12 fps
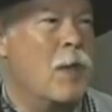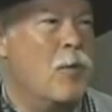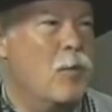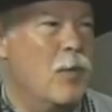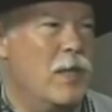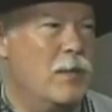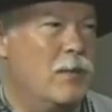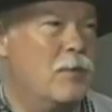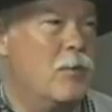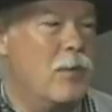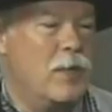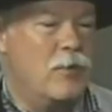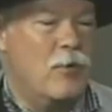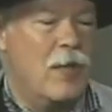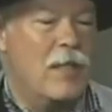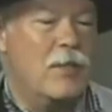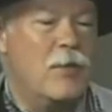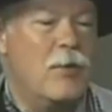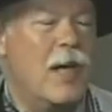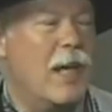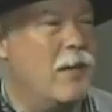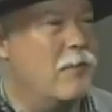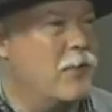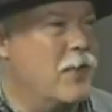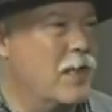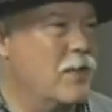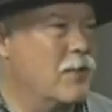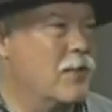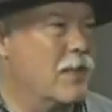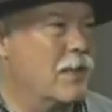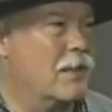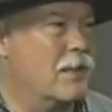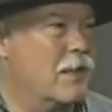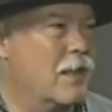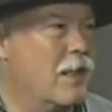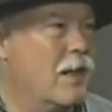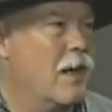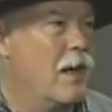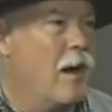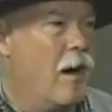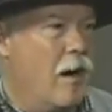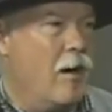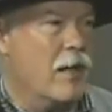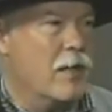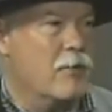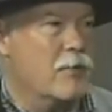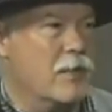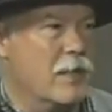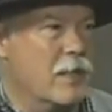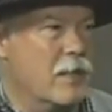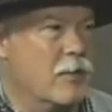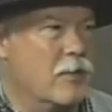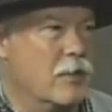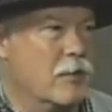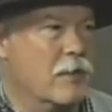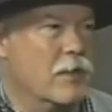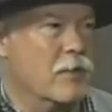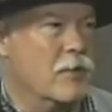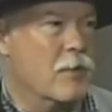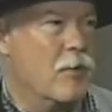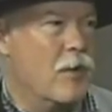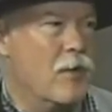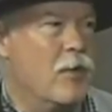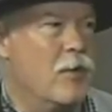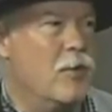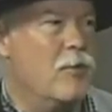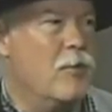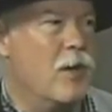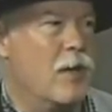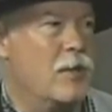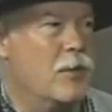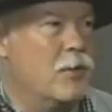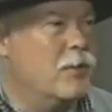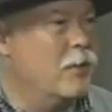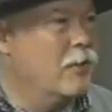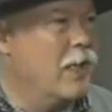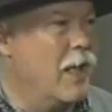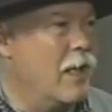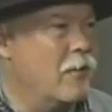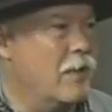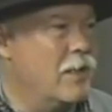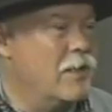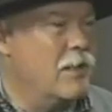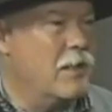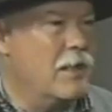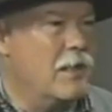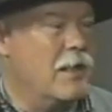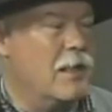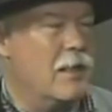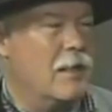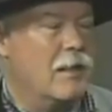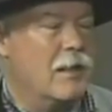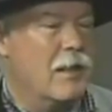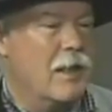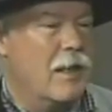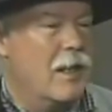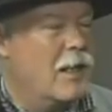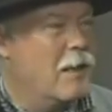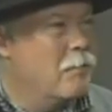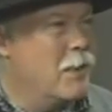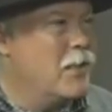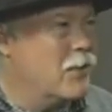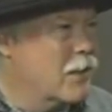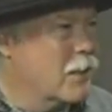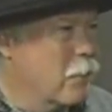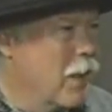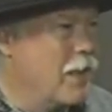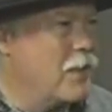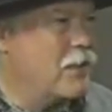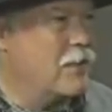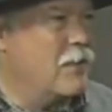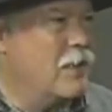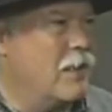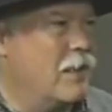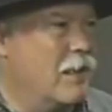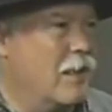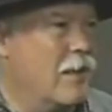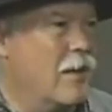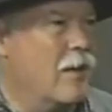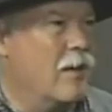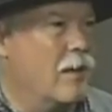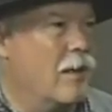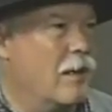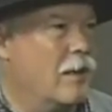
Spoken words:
we try to have things that are interesting to children. So our two new galleries, the Beasts of the Pleistocene and our